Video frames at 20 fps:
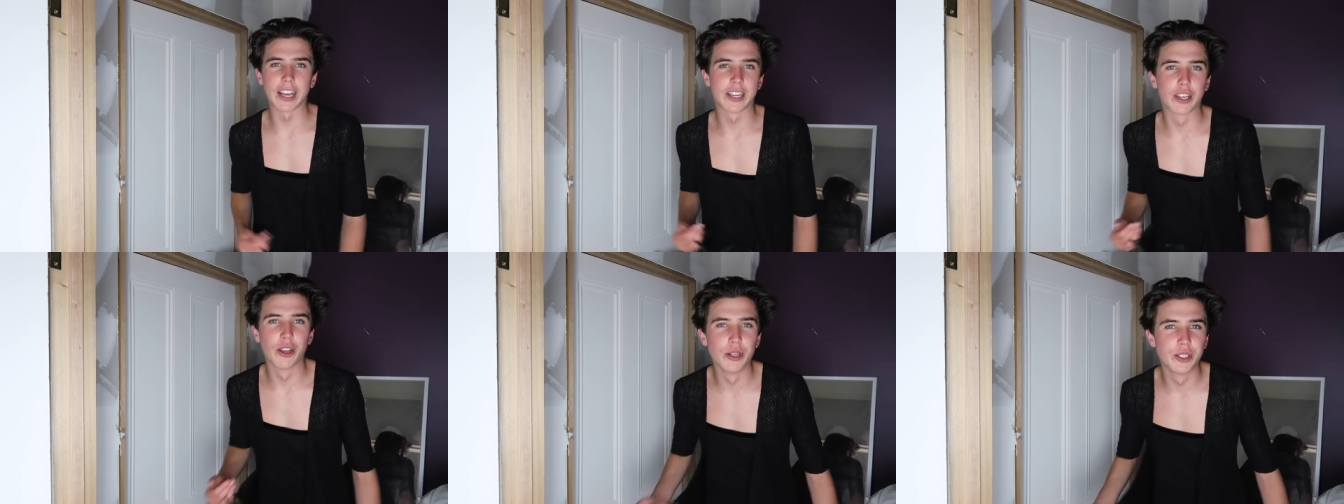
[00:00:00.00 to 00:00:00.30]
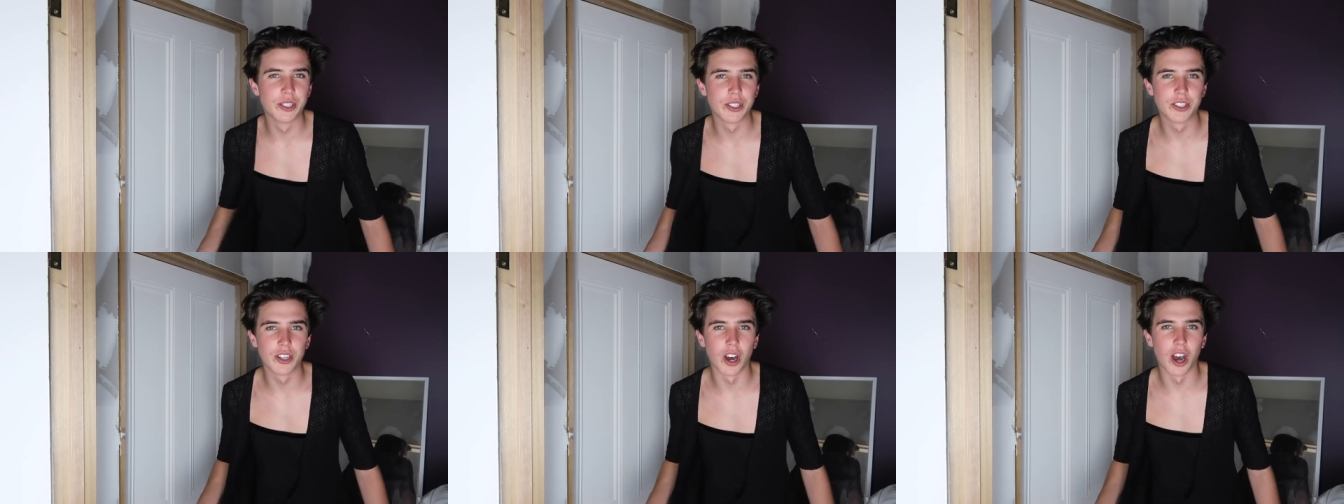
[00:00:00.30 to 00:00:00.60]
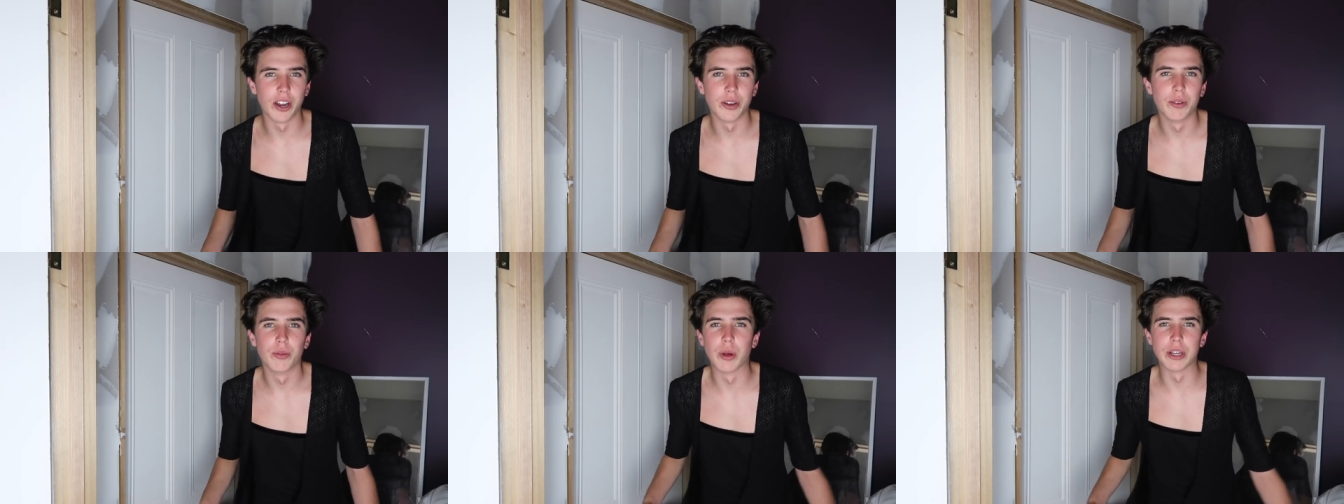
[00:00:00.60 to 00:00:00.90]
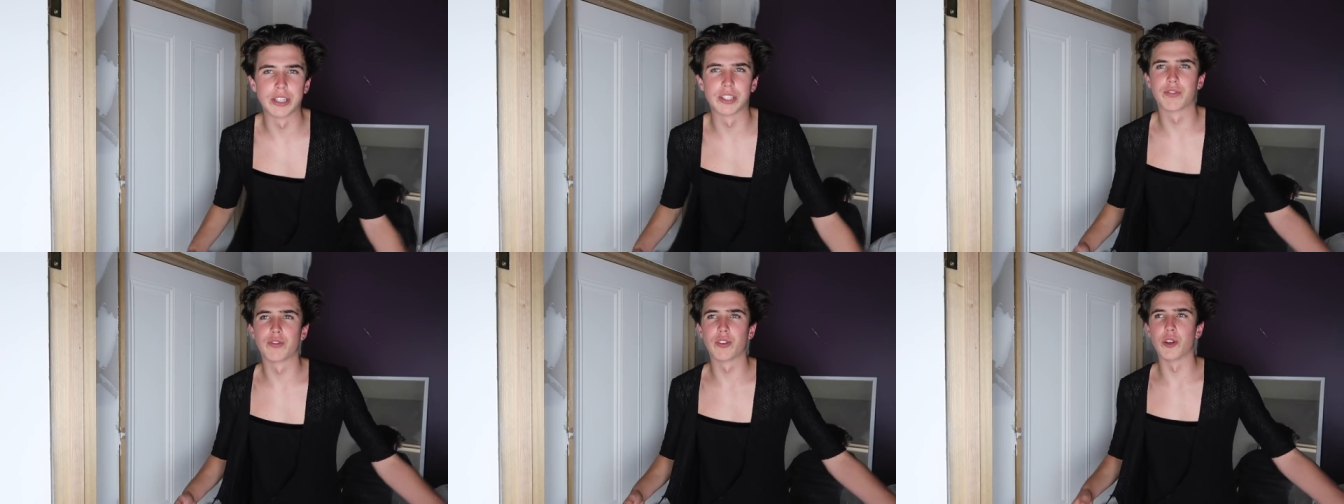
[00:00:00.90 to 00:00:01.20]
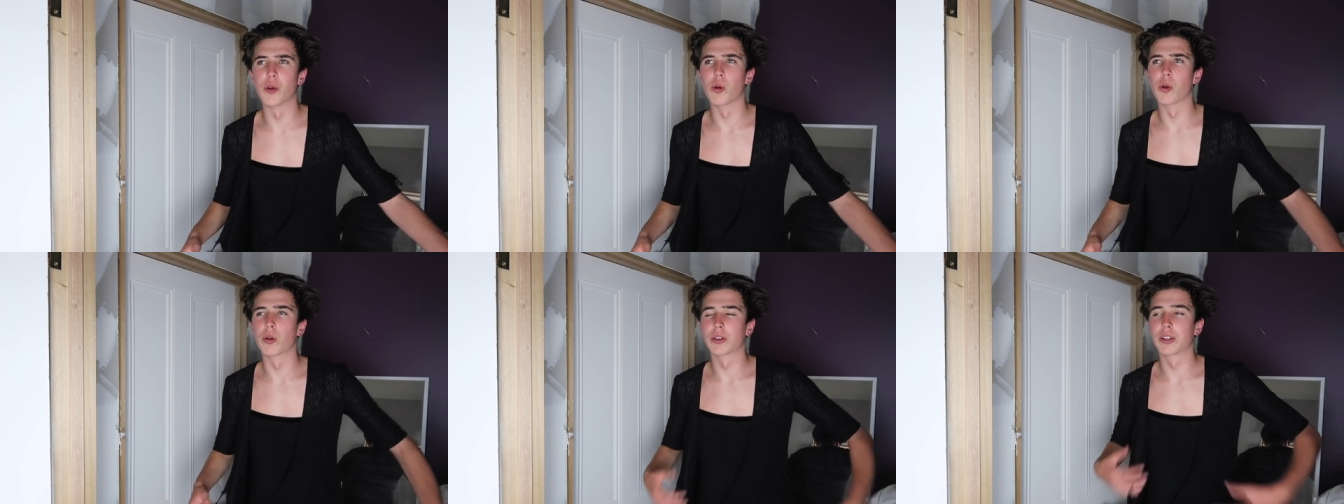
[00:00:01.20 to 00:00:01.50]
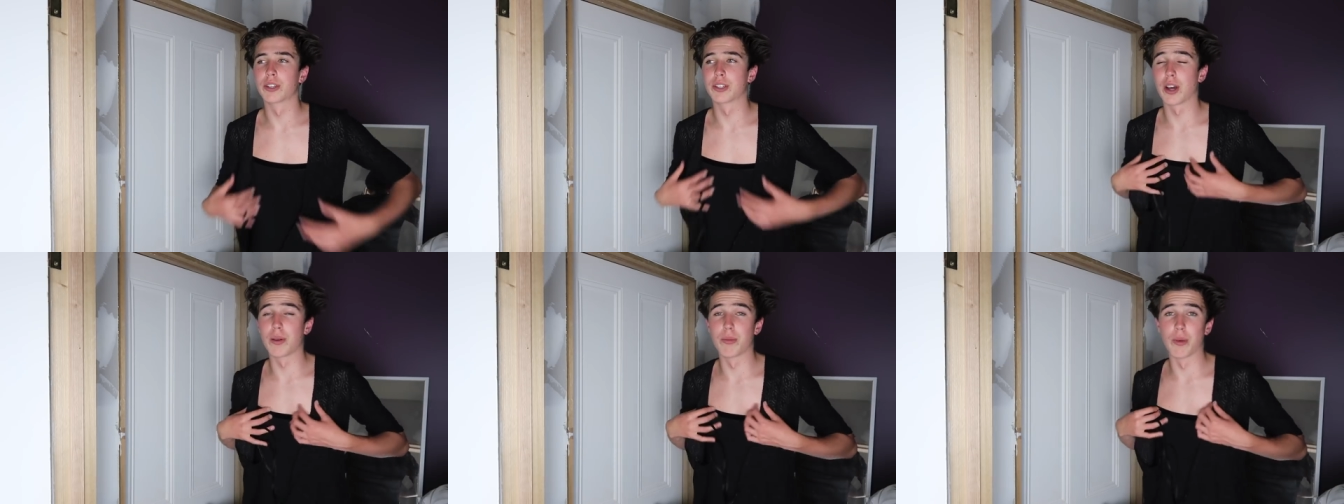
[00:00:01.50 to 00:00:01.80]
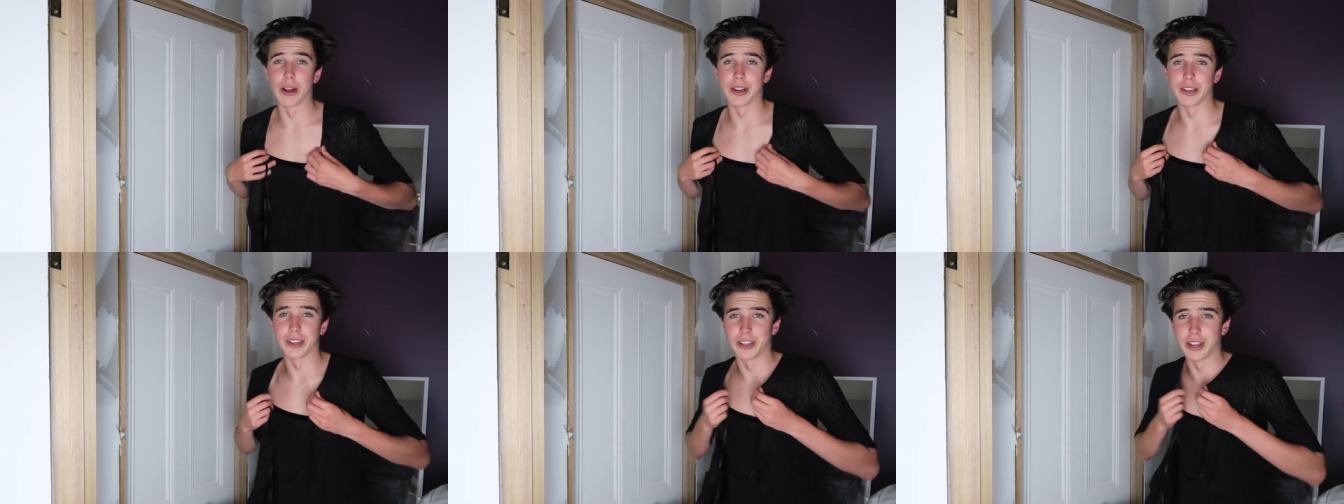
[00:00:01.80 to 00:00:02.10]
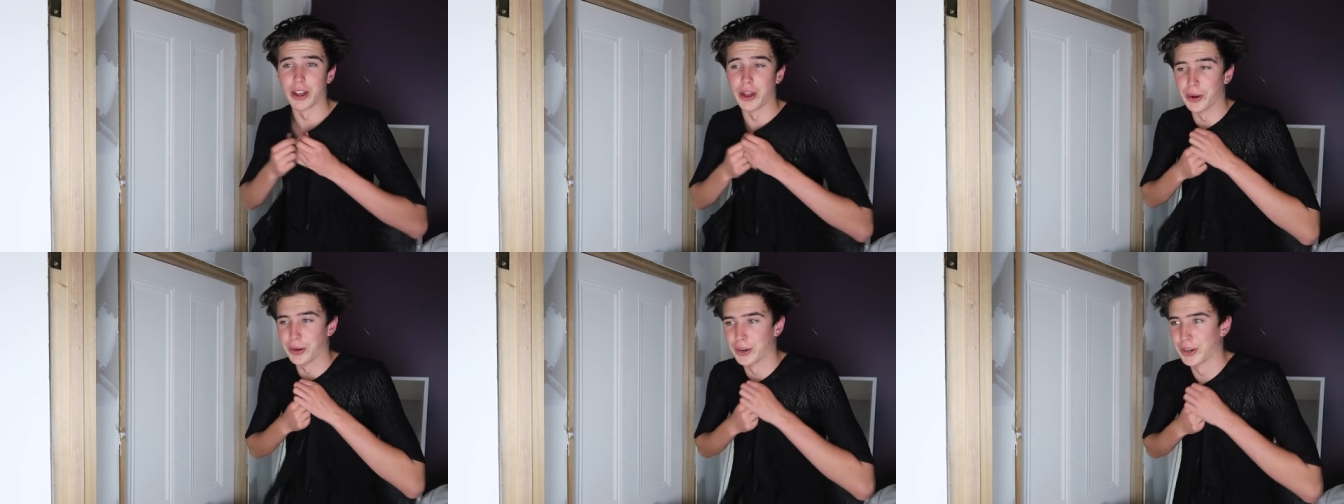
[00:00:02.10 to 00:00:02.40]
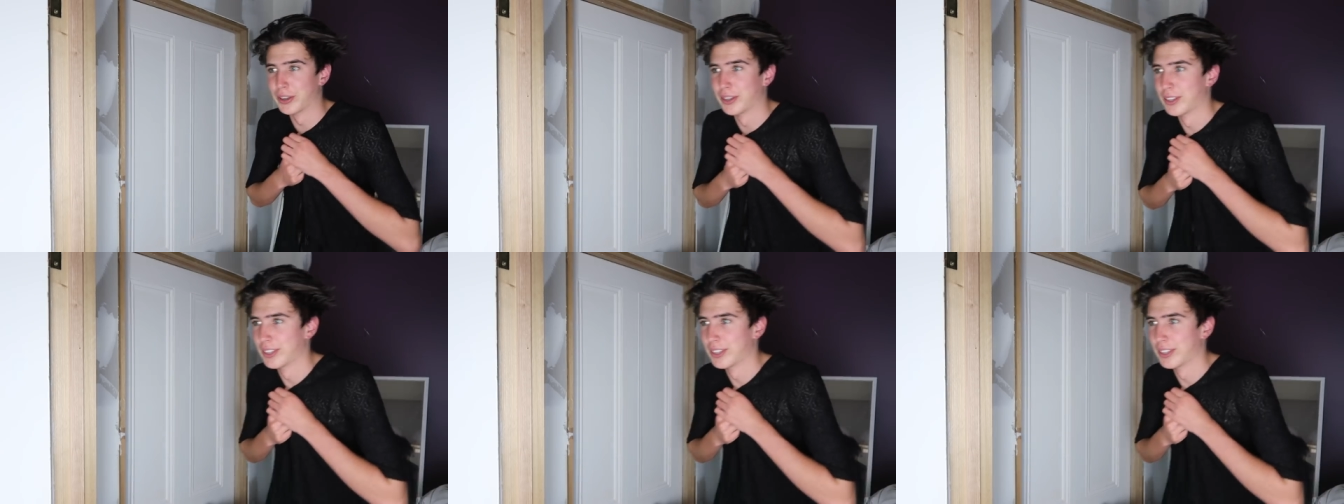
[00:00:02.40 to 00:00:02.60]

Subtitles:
Like, who just died? Where's the funeral? Cause I'm ready to go.